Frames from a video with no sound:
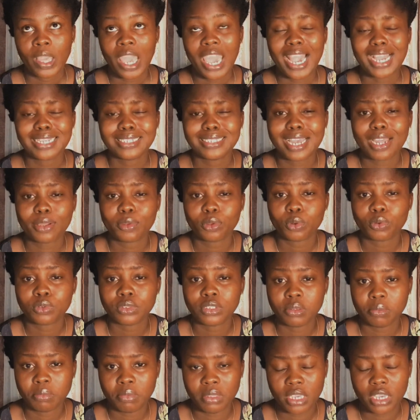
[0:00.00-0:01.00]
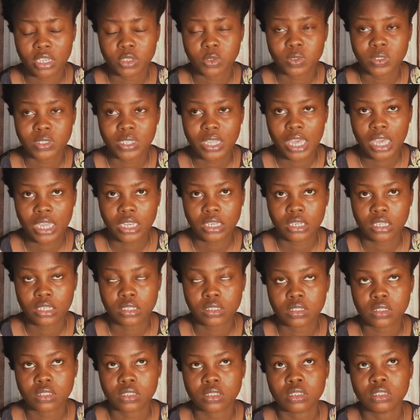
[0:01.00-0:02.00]
I told him yes, started
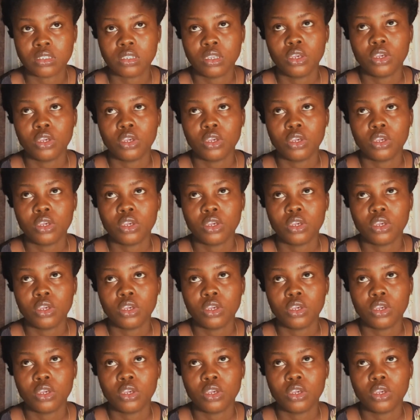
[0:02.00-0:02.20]
dating.